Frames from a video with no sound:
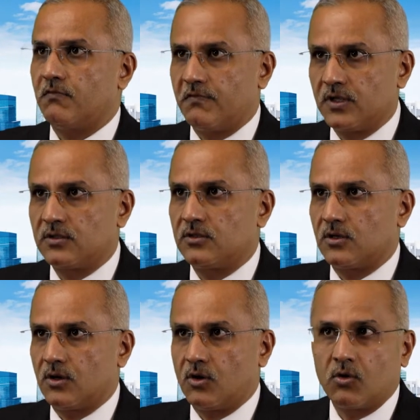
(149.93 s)
with
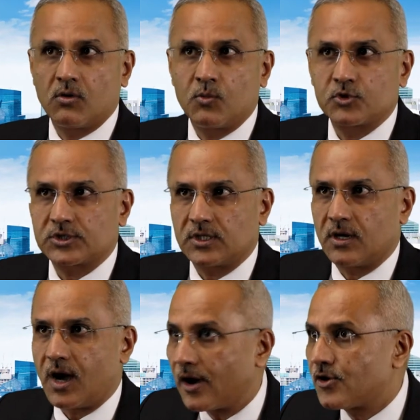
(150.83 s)
almost
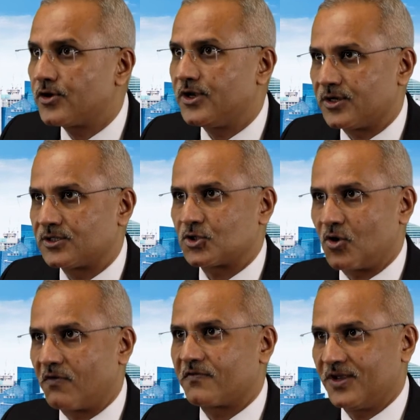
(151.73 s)
100 years
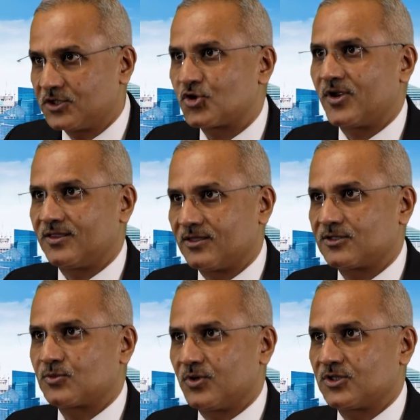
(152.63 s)
of history in
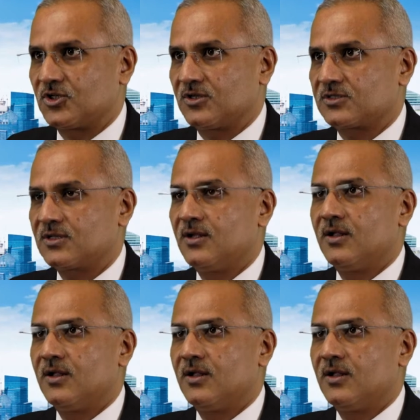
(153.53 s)
this business,